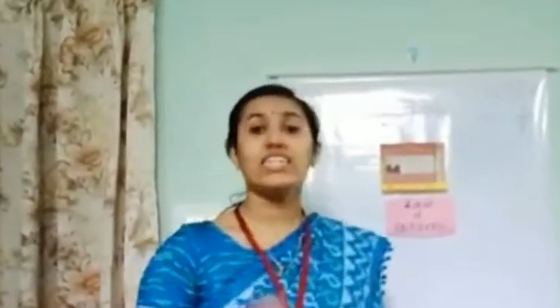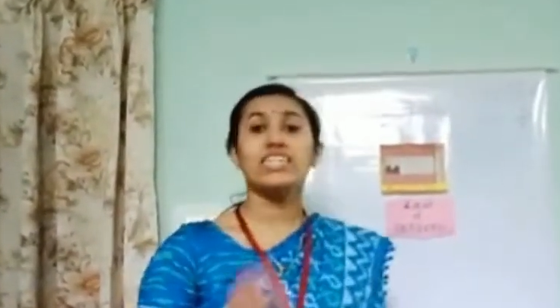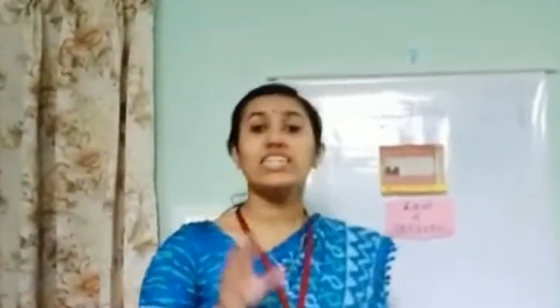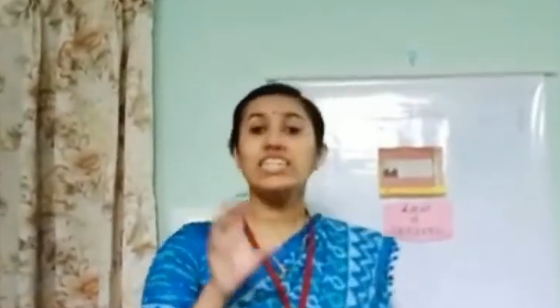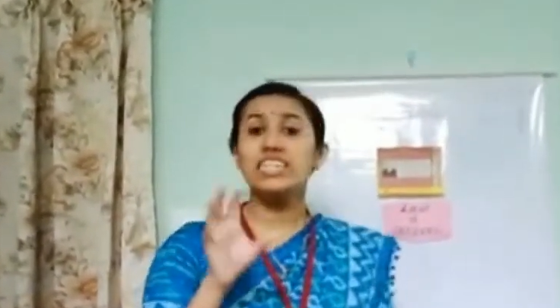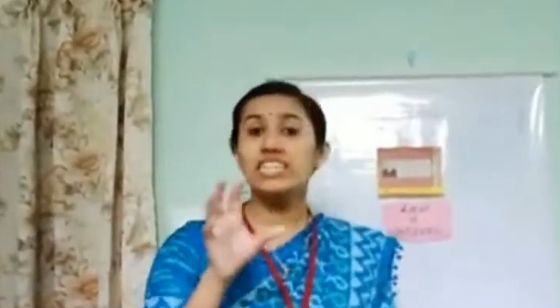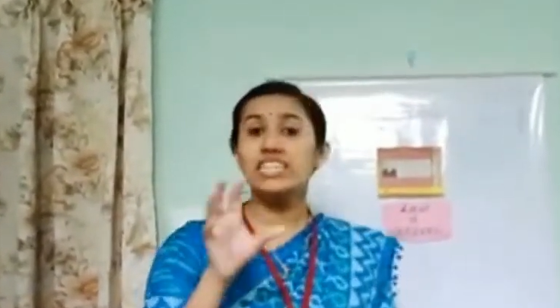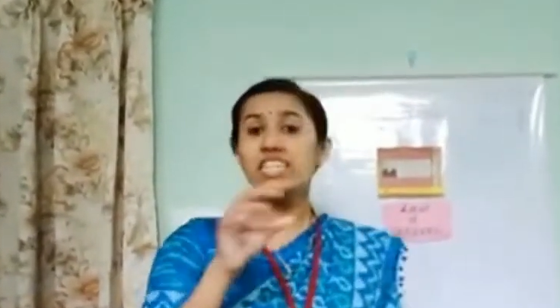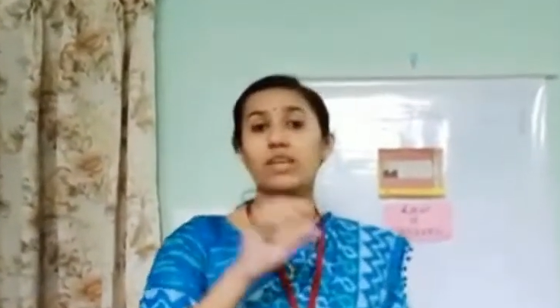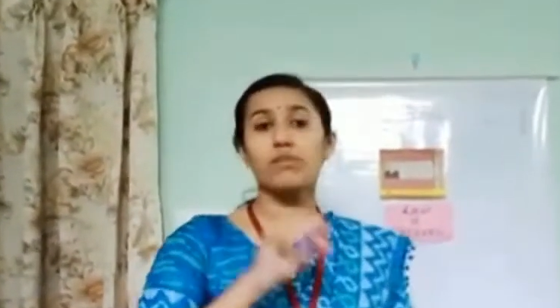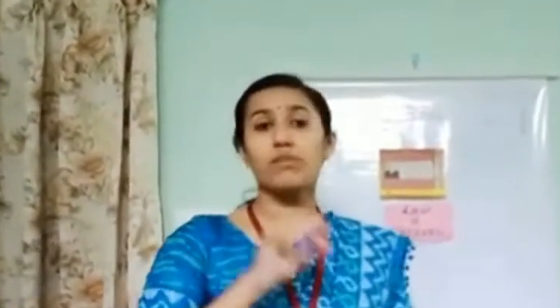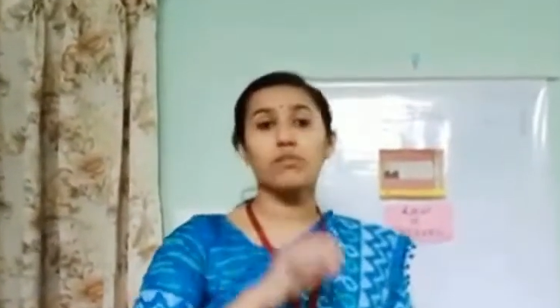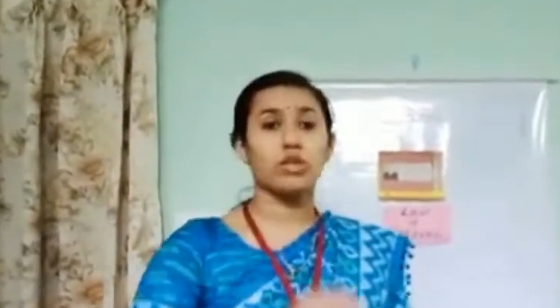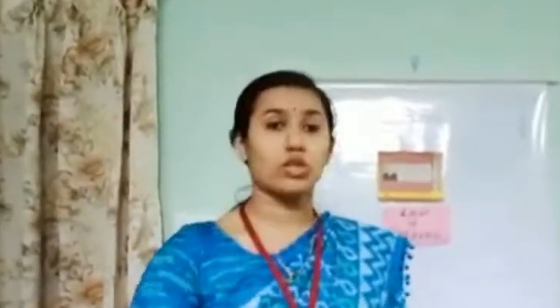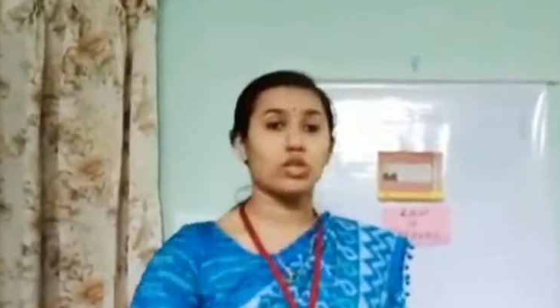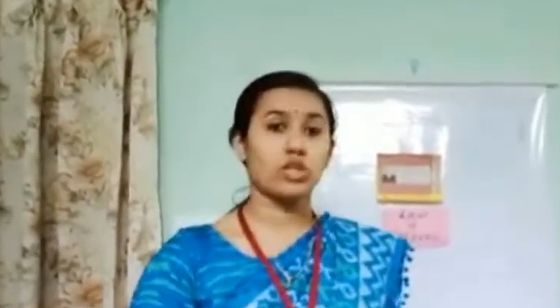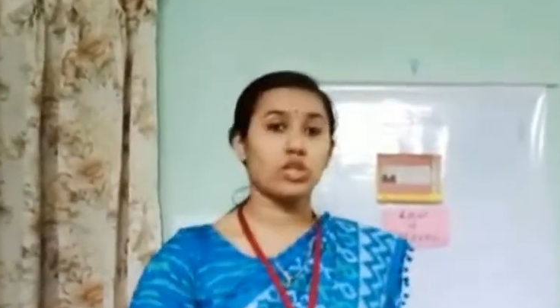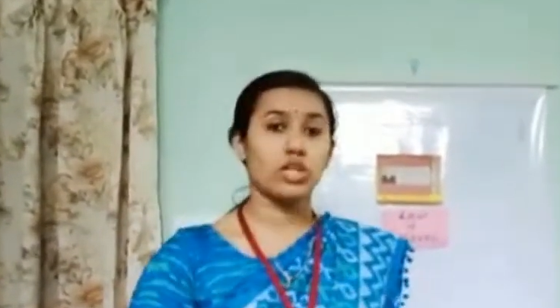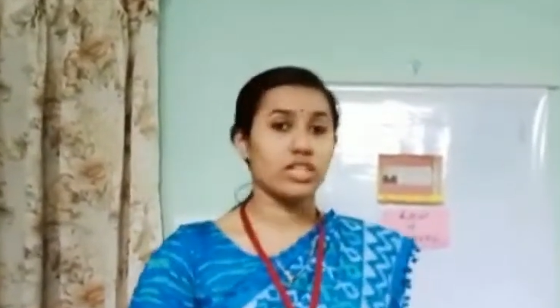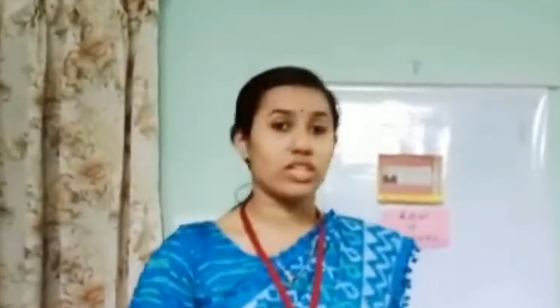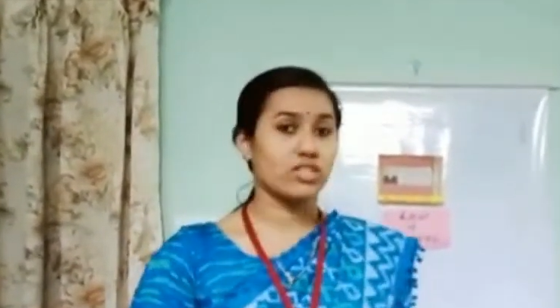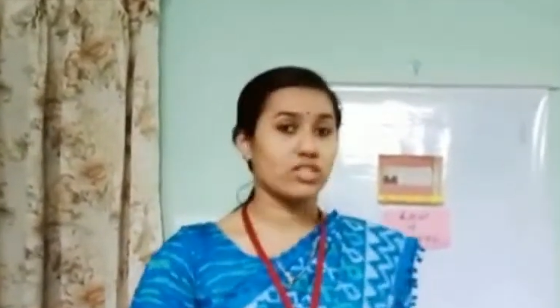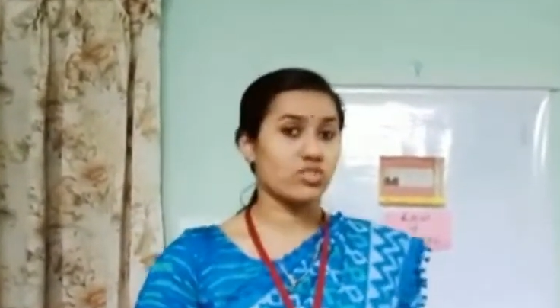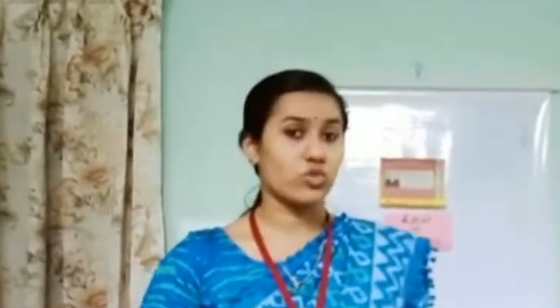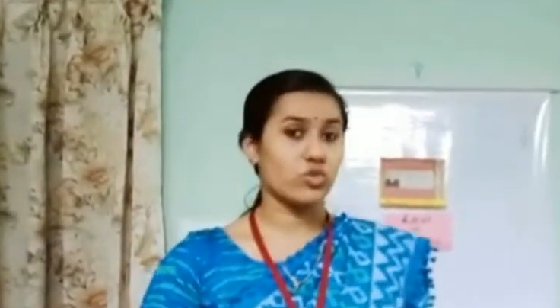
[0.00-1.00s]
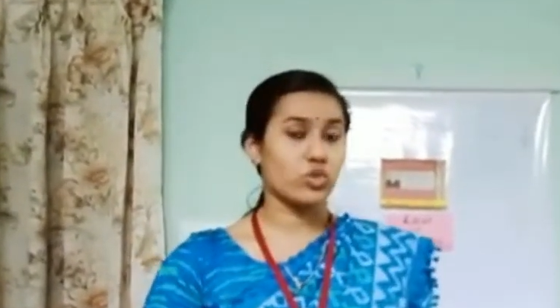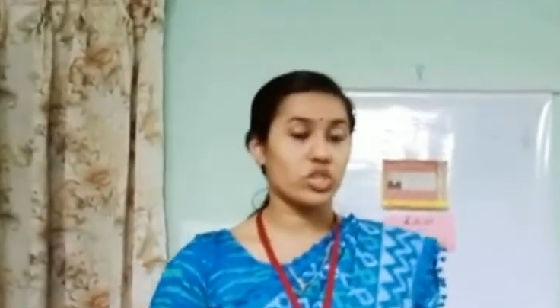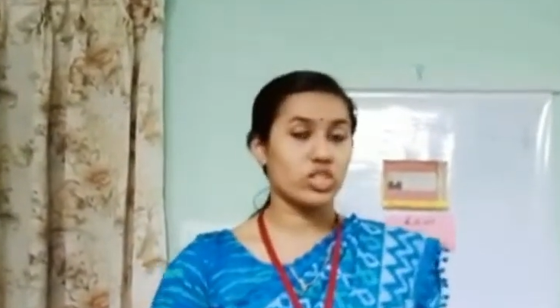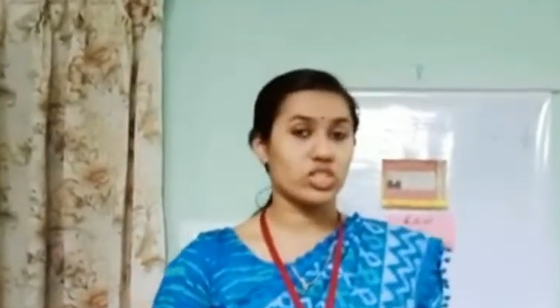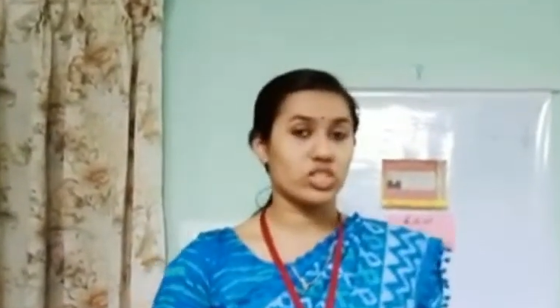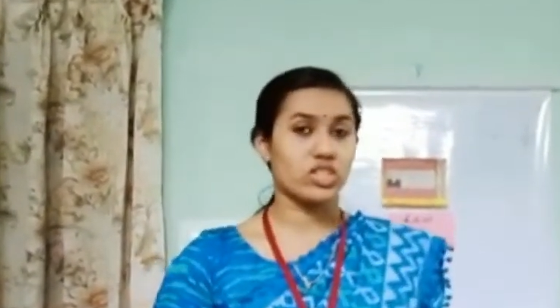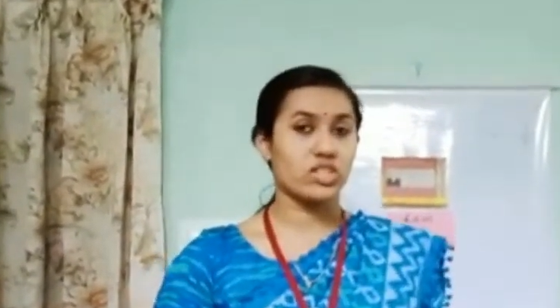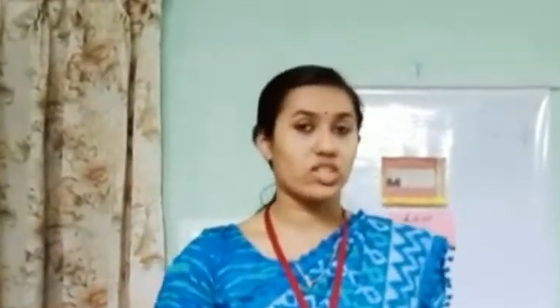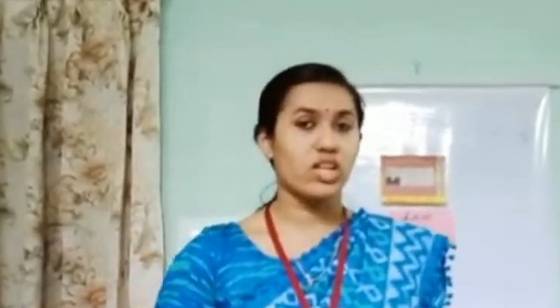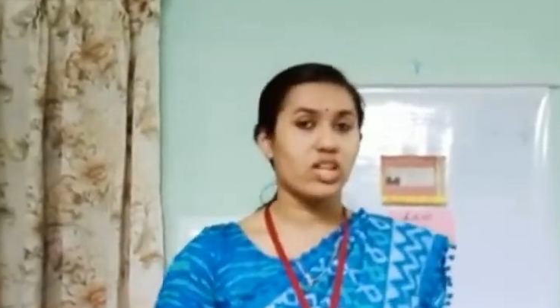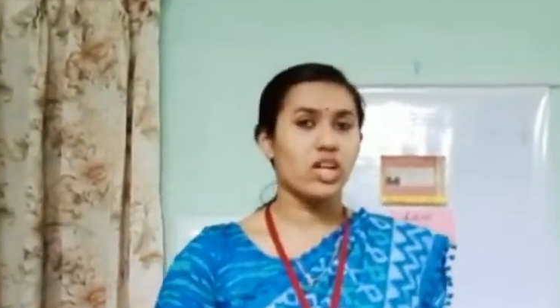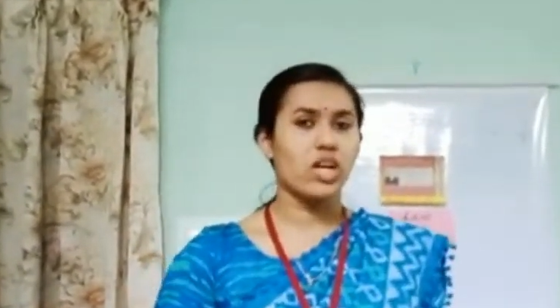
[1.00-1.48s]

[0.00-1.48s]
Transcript: lithium into consideration,